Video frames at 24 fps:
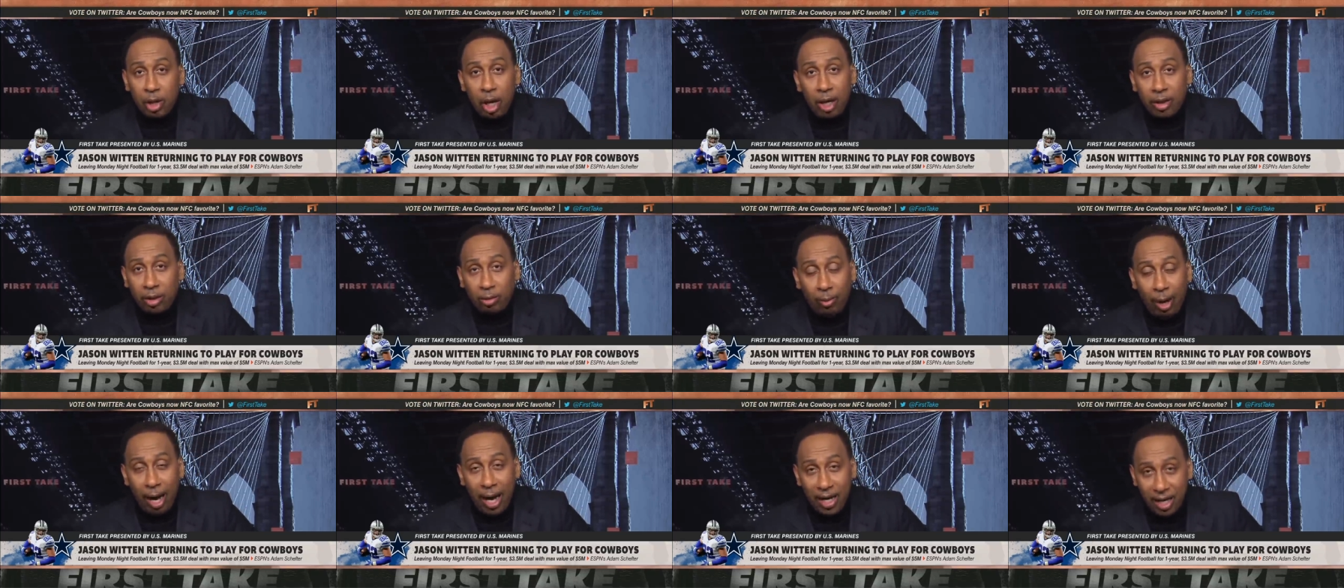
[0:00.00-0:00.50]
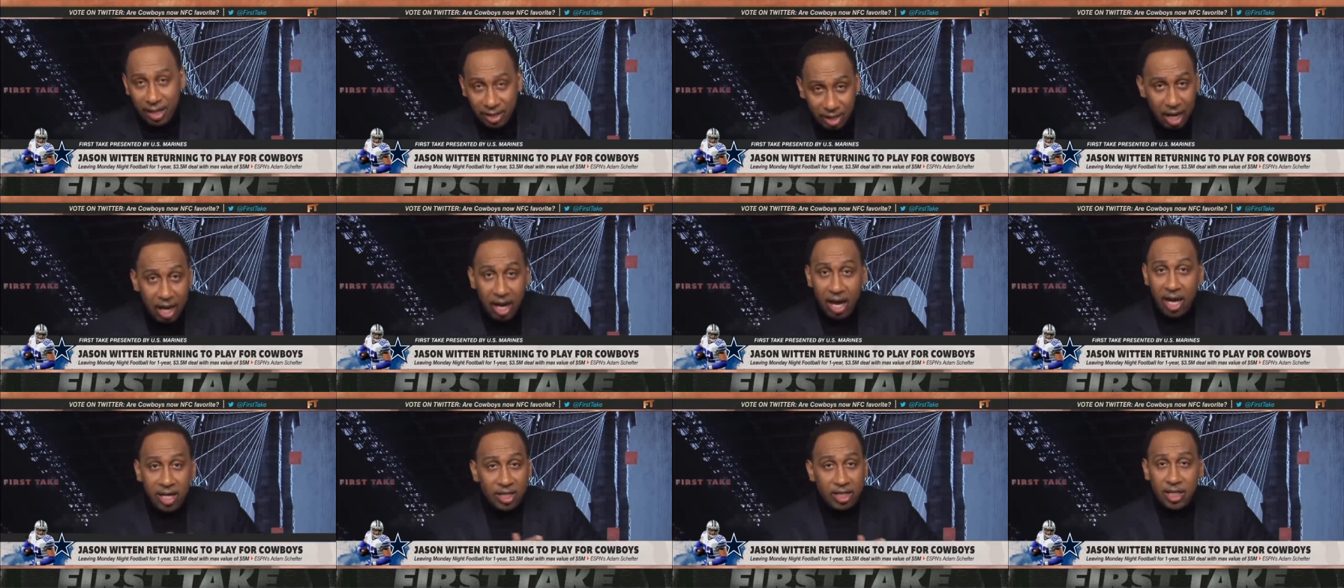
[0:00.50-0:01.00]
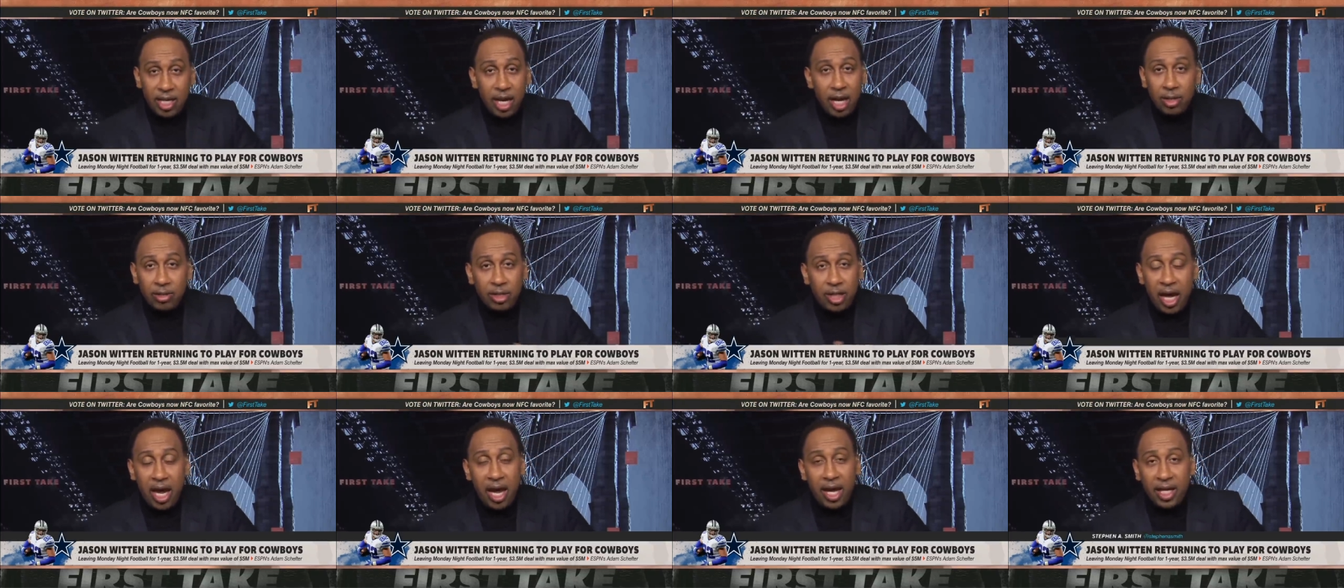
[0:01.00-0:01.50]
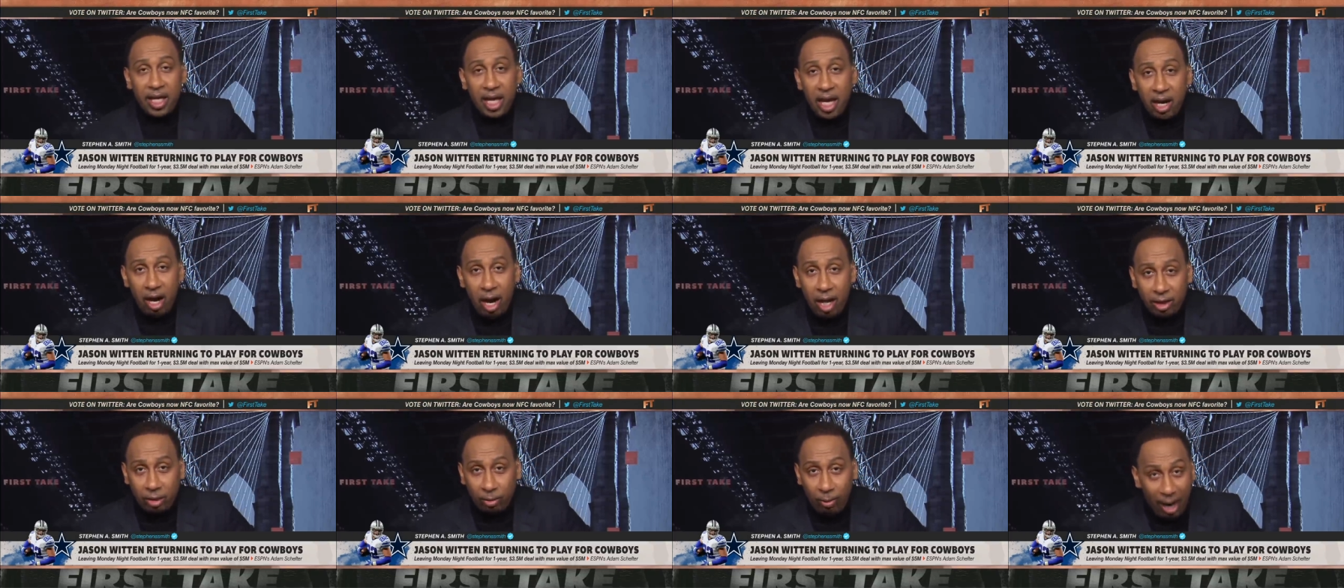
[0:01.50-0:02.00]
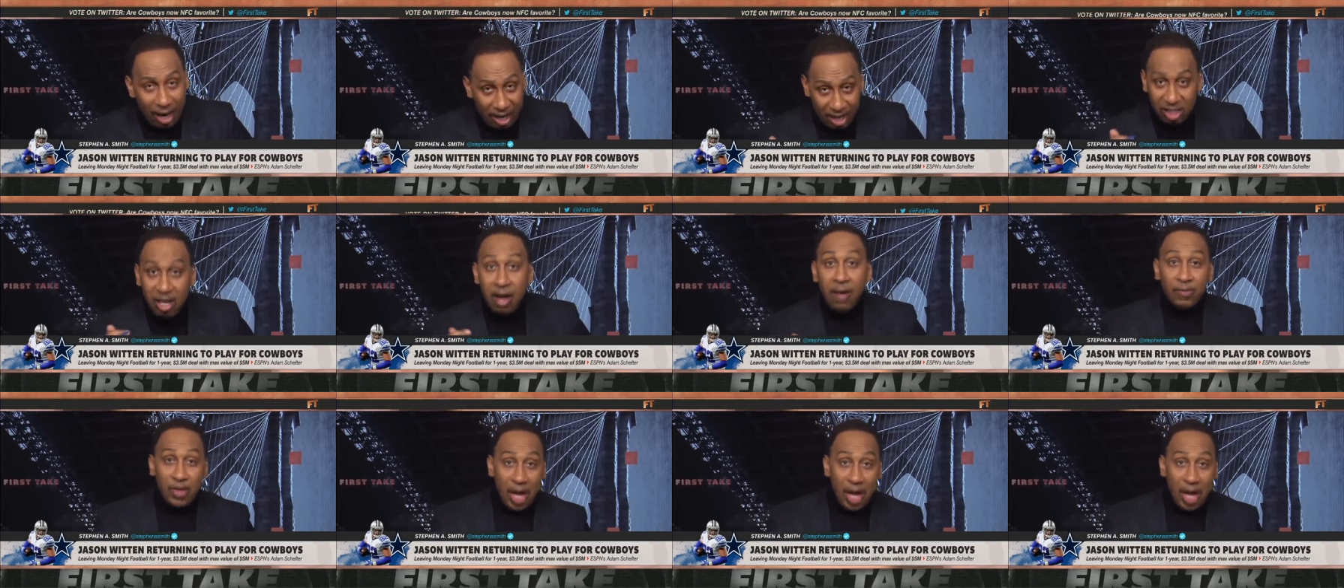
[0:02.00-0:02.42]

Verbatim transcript: arthritis, and snails can't get arthritis.